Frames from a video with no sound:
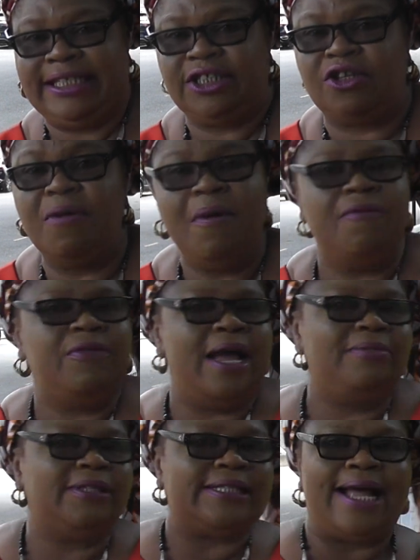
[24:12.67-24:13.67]
Some of
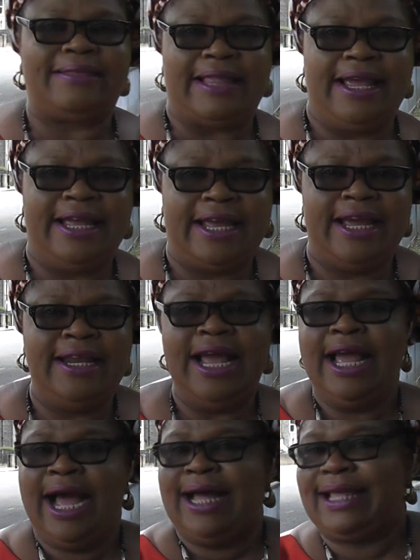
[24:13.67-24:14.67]
them start thinking,
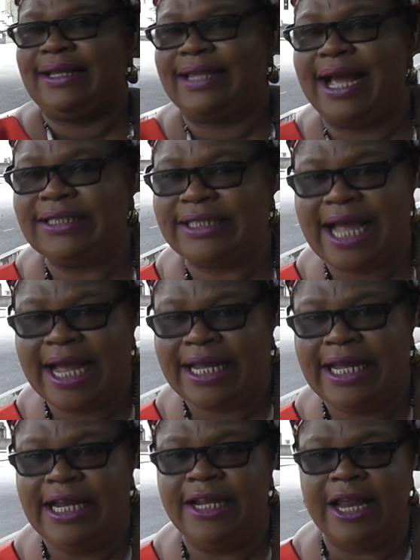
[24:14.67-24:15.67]
heart attacks start
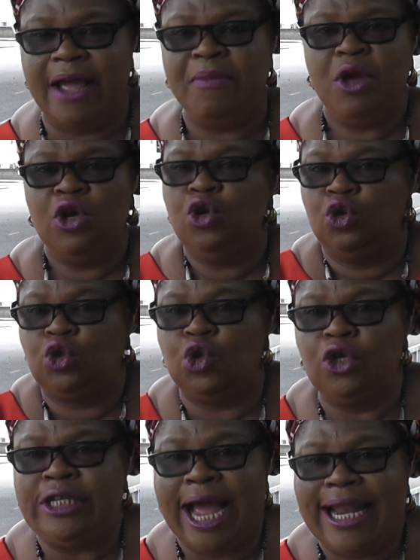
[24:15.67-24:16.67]
killing them. You
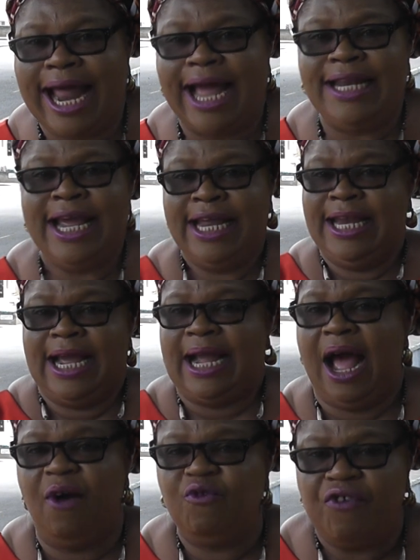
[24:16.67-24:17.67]
took their land, they
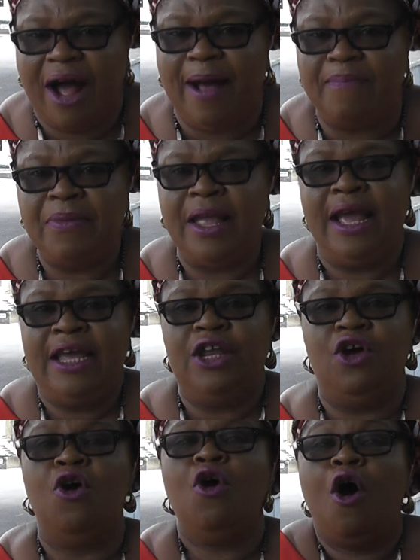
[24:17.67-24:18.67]
can't farm. You
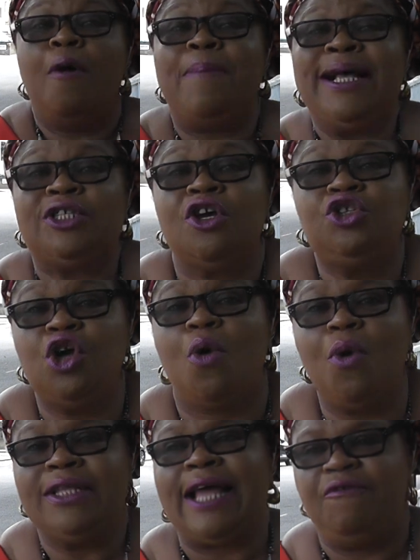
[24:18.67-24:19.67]
know, Obasanjo,
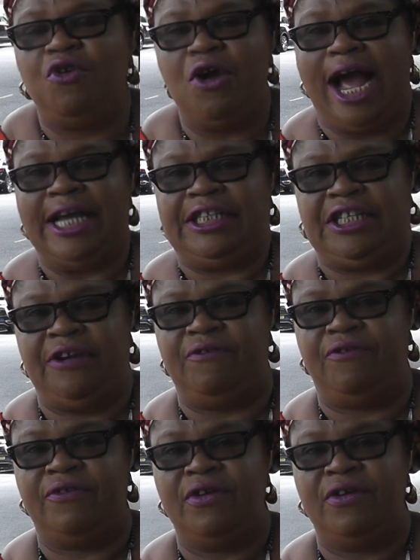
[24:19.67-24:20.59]
what have you achieved?